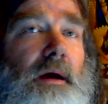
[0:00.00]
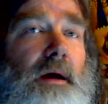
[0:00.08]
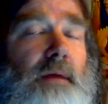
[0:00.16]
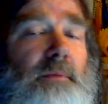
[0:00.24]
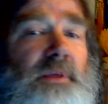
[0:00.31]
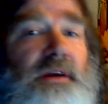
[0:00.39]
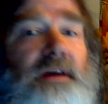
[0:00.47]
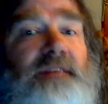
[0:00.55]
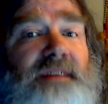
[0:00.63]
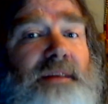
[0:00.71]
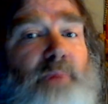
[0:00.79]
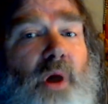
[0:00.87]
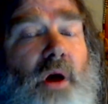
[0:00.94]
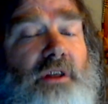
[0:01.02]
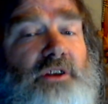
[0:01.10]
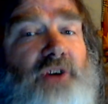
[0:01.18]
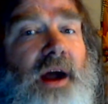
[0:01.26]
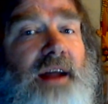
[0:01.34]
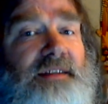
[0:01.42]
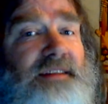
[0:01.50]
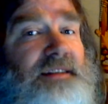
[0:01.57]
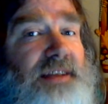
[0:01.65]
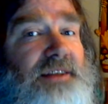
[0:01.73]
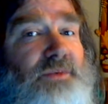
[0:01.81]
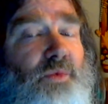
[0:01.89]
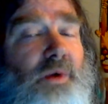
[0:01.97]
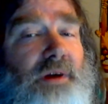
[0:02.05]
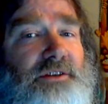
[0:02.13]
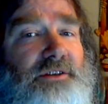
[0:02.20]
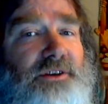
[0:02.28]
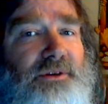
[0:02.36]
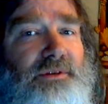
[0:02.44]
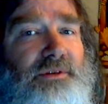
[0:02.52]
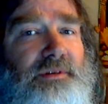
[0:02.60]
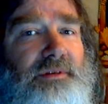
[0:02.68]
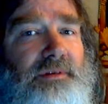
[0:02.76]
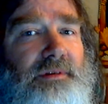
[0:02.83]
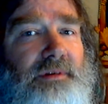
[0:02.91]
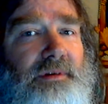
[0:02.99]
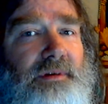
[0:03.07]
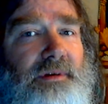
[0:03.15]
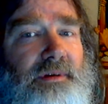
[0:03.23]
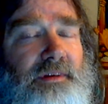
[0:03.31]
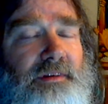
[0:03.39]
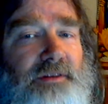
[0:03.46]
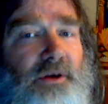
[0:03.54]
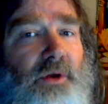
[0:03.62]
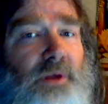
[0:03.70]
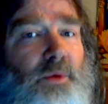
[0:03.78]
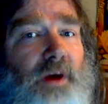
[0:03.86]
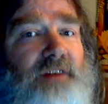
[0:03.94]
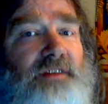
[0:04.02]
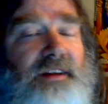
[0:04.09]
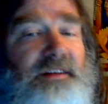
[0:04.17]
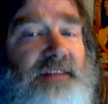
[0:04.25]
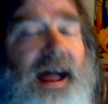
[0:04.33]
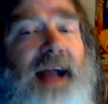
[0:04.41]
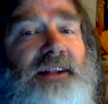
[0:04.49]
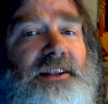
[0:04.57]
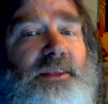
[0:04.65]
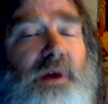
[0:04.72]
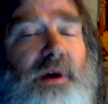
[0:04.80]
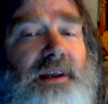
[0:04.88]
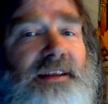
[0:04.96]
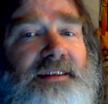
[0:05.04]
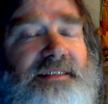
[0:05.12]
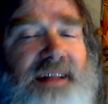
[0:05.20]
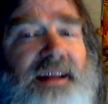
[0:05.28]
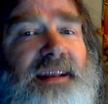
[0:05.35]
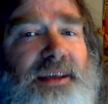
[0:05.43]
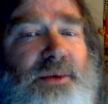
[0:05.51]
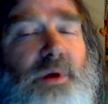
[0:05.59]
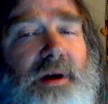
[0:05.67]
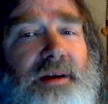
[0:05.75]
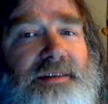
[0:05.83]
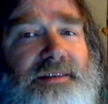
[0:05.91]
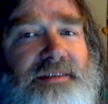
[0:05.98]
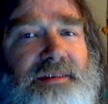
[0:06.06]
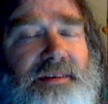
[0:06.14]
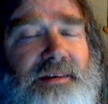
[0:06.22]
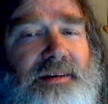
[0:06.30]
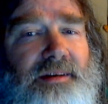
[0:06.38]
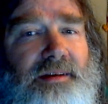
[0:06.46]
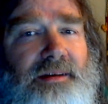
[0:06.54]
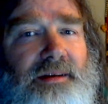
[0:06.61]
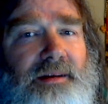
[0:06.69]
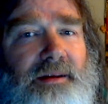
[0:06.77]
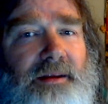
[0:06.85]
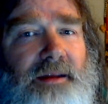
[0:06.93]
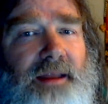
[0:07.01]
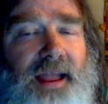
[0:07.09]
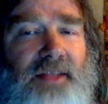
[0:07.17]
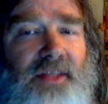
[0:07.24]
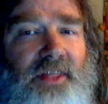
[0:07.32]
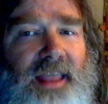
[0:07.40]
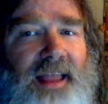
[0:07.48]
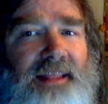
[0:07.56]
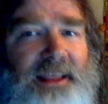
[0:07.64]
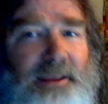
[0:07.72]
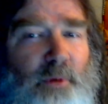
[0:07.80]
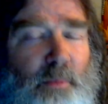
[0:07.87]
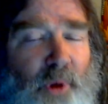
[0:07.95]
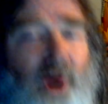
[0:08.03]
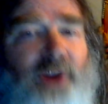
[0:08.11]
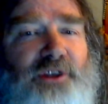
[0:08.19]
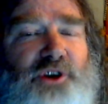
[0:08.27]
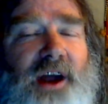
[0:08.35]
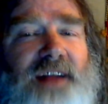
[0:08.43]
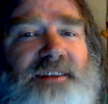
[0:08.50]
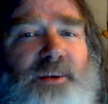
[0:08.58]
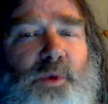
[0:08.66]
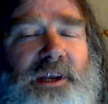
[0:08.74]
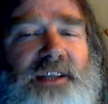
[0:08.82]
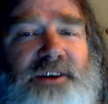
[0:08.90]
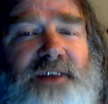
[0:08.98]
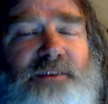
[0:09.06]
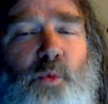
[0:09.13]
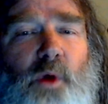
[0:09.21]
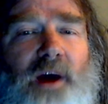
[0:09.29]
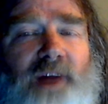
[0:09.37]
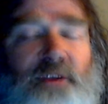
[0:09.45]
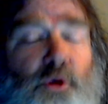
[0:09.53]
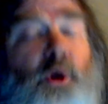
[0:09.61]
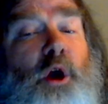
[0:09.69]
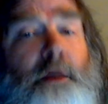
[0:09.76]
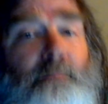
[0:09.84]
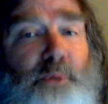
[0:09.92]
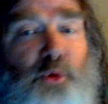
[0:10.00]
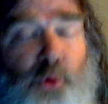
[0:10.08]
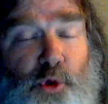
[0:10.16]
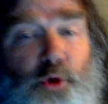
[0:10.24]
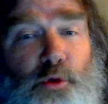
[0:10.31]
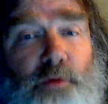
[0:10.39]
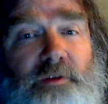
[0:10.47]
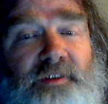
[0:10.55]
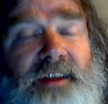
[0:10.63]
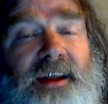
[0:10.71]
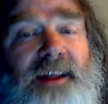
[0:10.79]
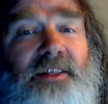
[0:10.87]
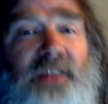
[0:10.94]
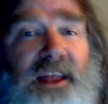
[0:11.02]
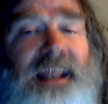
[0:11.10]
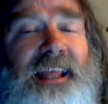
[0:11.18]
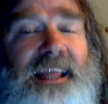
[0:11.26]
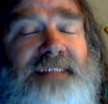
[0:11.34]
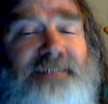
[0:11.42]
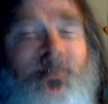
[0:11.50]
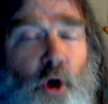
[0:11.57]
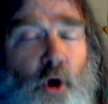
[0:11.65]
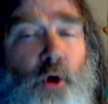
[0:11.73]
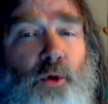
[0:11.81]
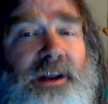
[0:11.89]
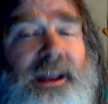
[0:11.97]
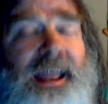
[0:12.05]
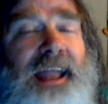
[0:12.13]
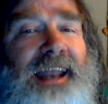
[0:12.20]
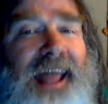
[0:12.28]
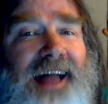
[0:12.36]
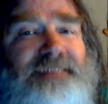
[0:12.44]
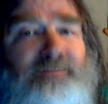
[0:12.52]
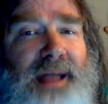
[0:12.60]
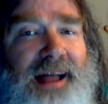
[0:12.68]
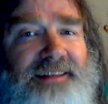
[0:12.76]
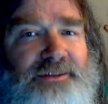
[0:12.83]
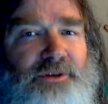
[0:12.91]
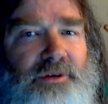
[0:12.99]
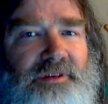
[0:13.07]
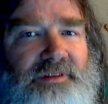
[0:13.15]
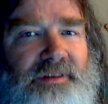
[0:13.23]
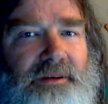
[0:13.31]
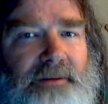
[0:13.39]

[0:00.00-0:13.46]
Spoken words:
Because he apologized and didn't want to. So he was exactly what he said he was. And him apologizing when he doesn't want to proves that he's owned and has masters.